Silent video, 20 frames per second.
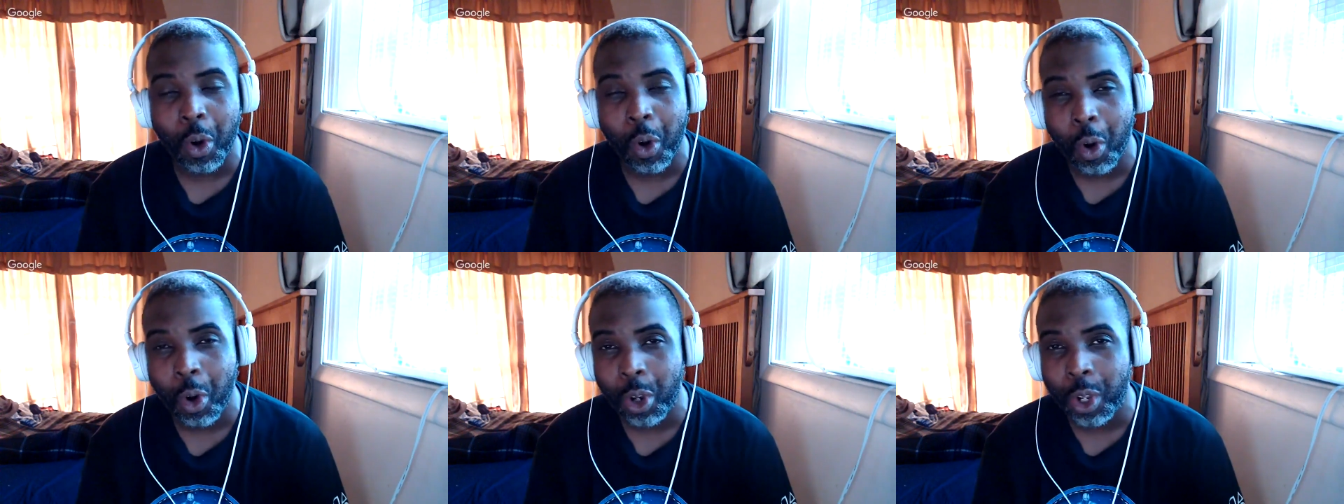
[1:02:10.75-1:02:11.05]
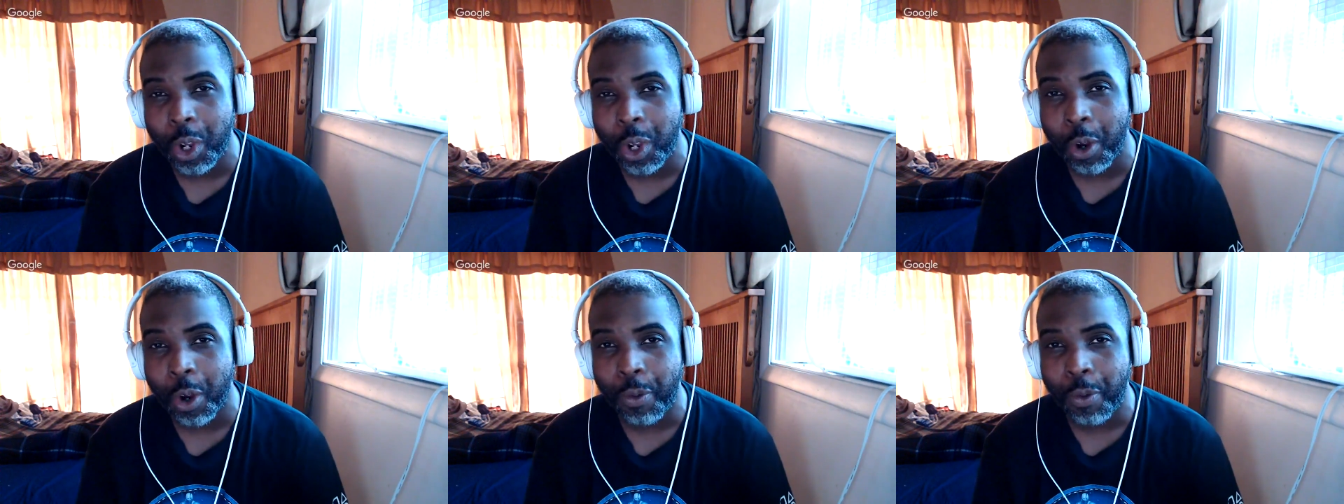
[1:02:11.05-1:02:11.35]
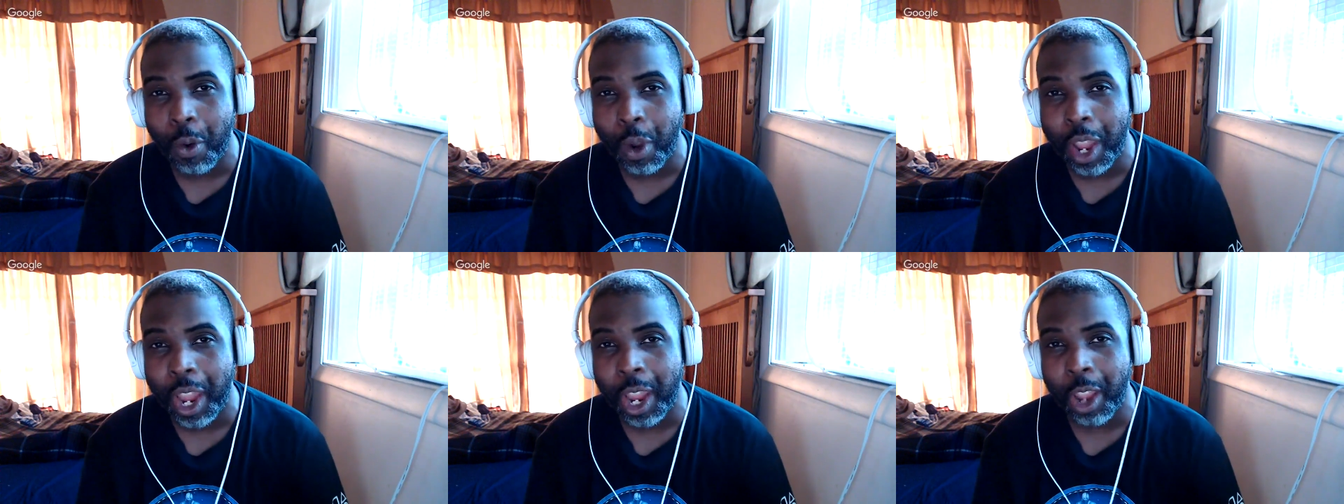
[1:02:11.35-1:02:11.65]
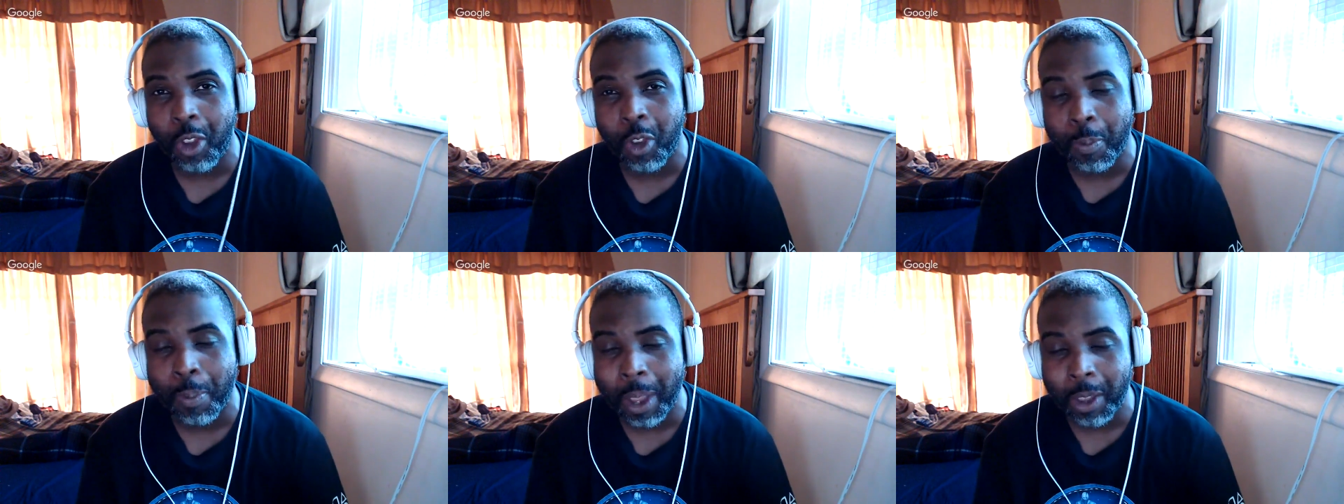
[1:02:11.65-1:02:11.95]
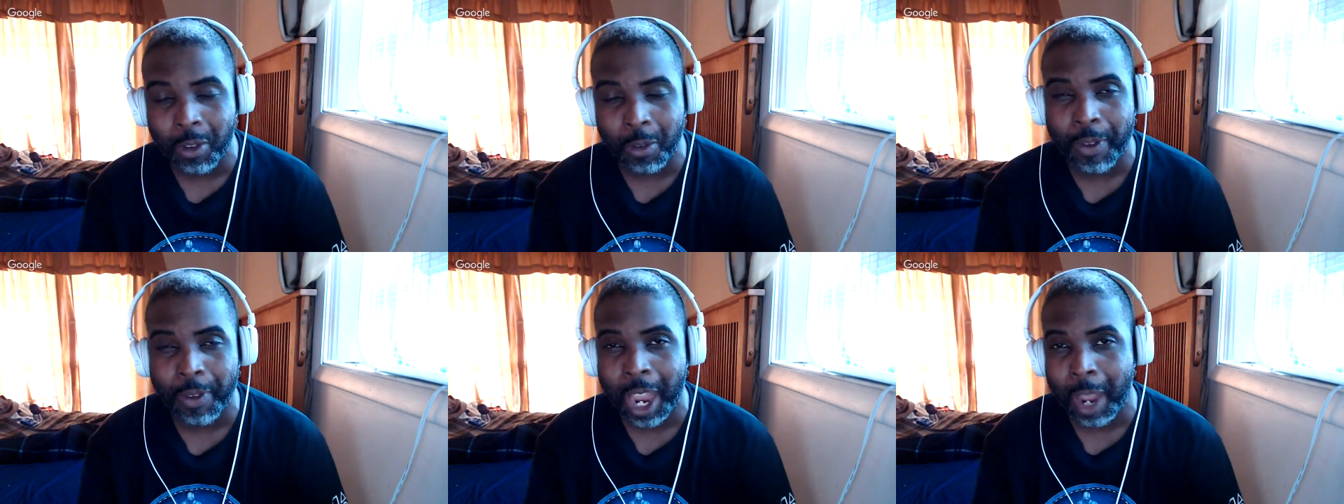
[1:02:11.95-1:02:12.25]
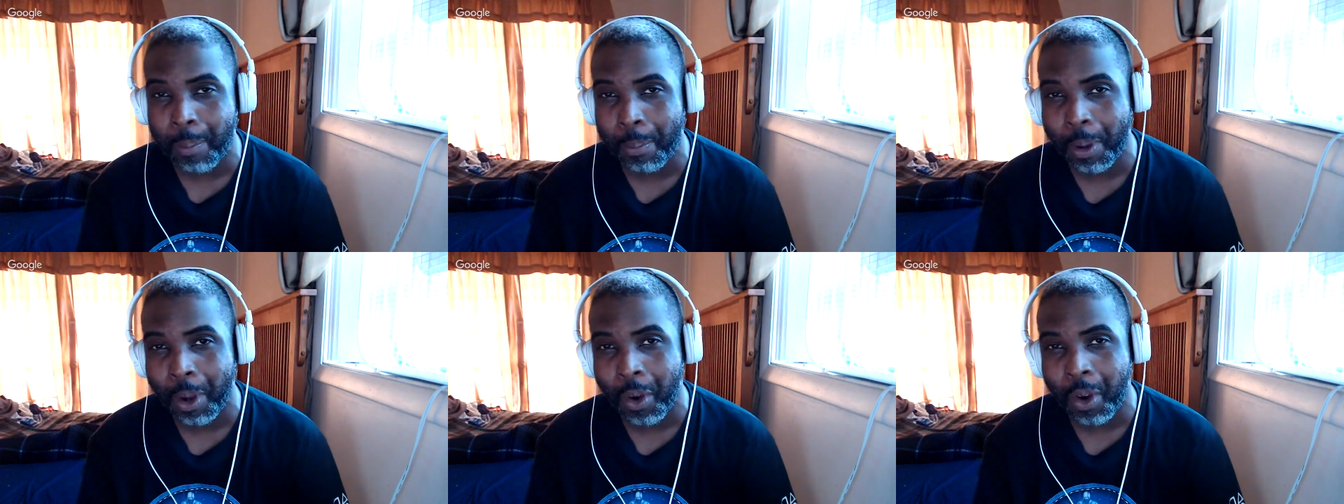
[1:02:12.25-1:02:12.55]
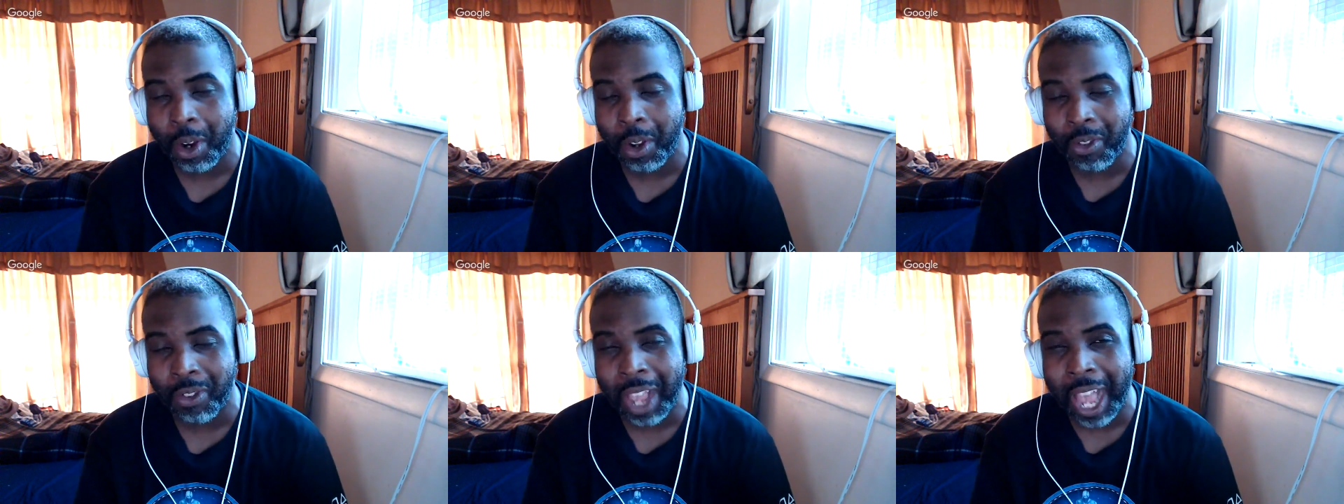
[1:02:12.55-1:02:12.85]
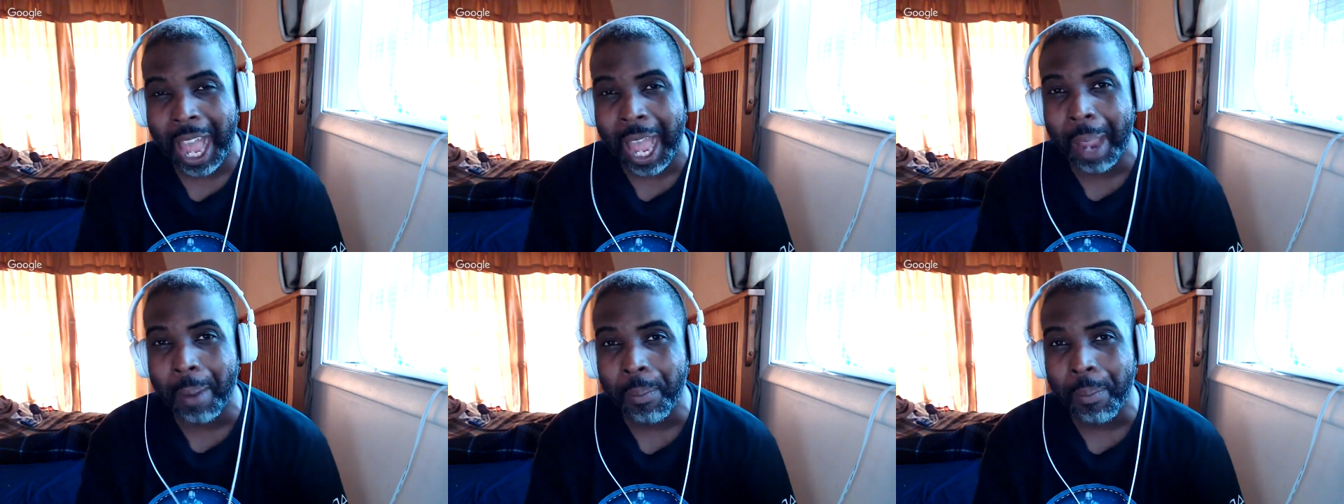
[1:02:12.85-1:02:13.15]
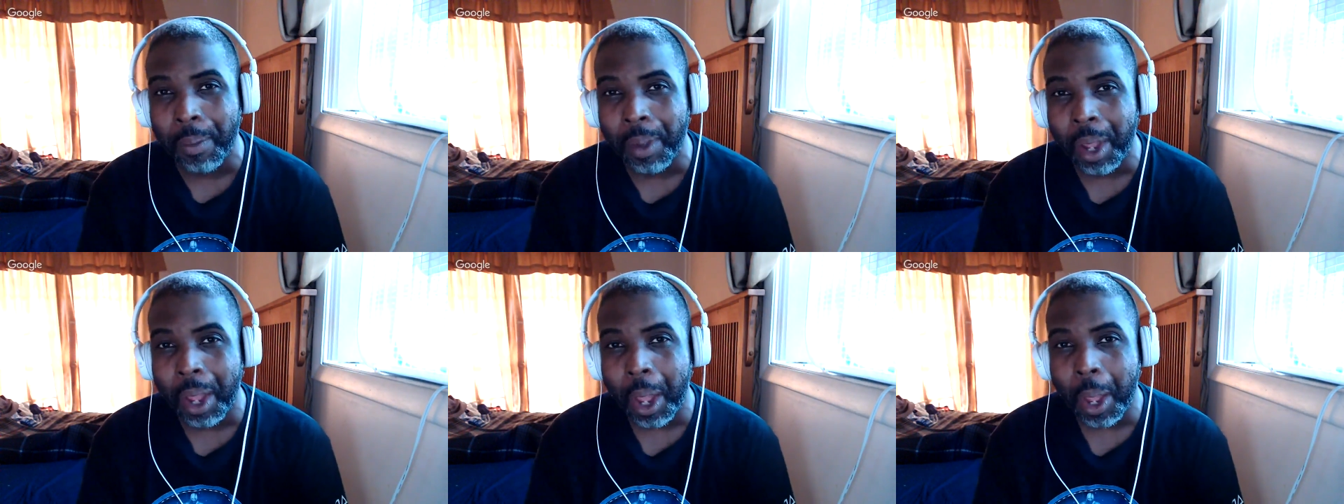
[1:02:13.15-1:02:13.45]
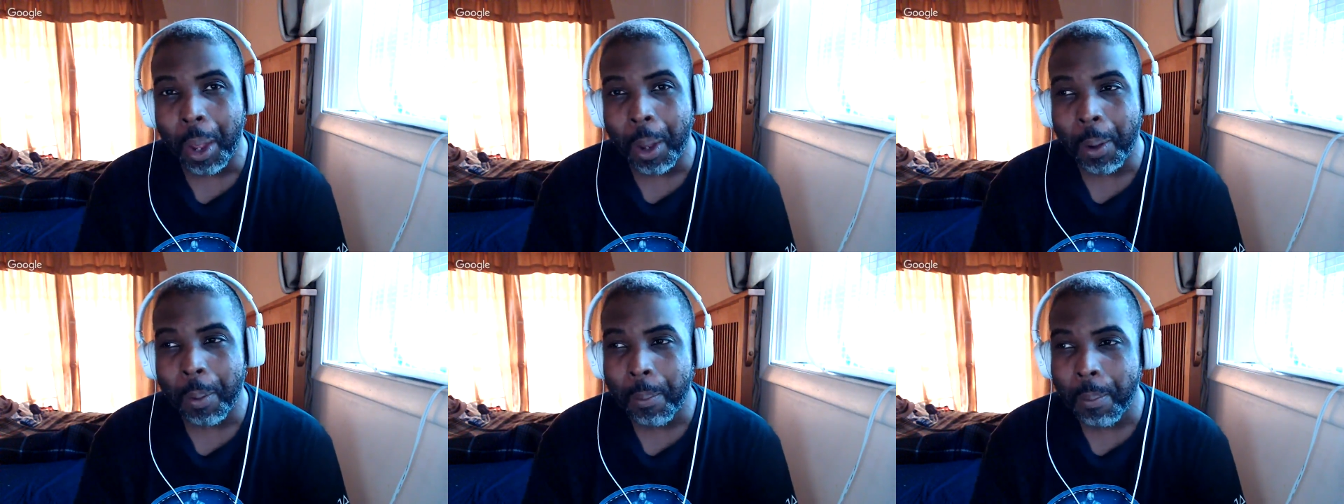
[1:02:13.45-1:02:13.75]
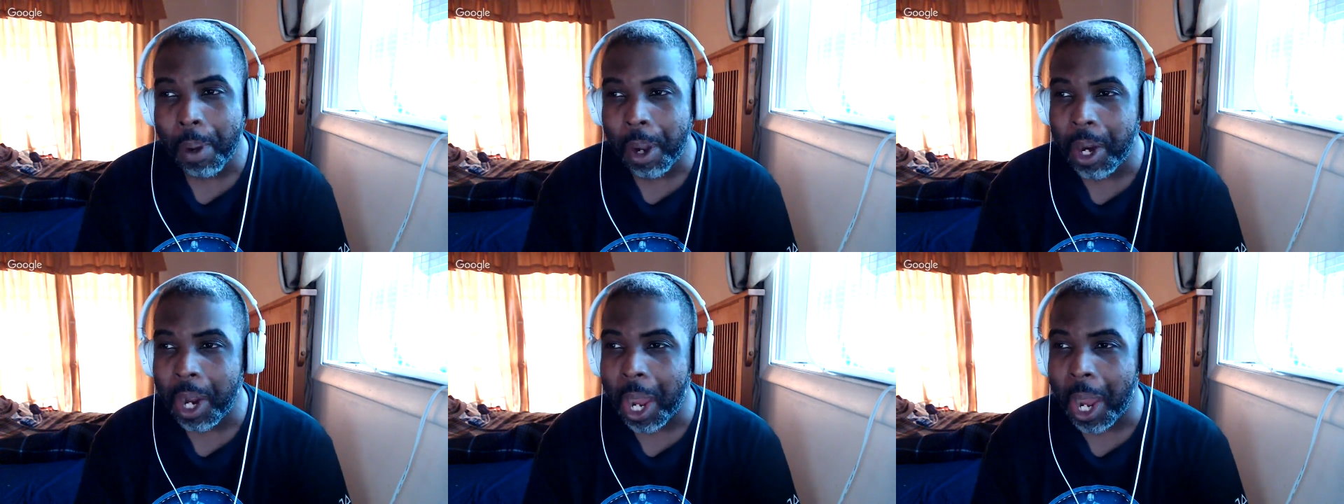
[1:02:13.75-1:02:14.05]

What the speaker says: earlier for a specified period of time. But